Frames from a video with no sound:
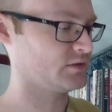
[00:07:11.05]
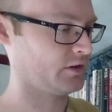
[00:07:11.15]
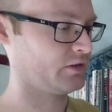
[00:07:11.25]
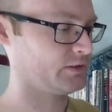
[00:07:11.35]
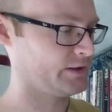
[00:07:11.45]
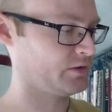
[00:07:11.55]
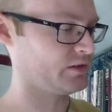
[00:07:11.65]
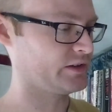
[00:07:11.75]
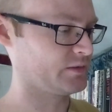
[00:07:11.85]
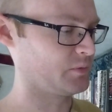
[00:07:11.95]
looks
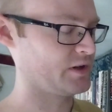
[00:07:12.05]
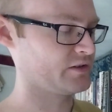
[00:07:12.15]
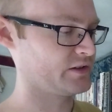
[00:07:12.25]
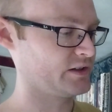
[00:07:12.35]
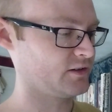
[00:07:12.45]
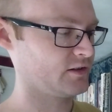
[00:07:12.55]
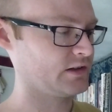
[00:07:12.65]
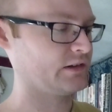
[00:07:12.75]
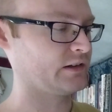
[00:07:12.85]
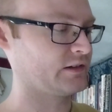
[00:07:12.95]
closely at whether the
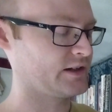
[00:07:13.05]
artist and